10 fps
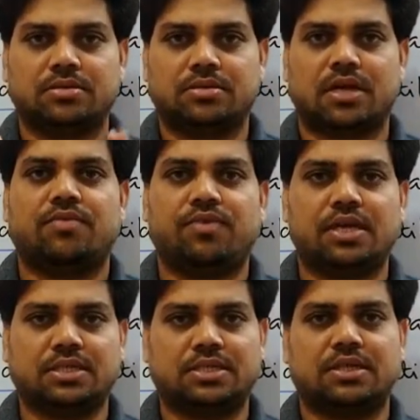
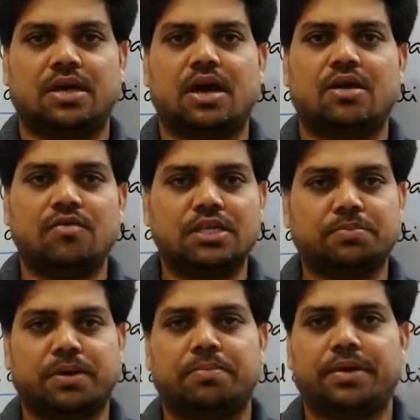Always
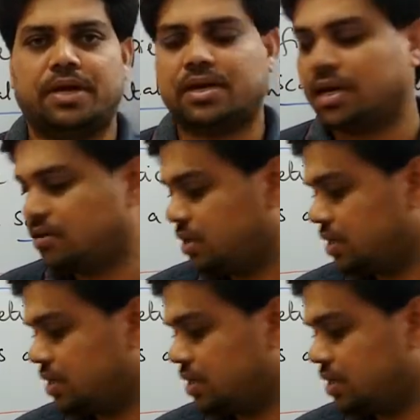perpendicular to the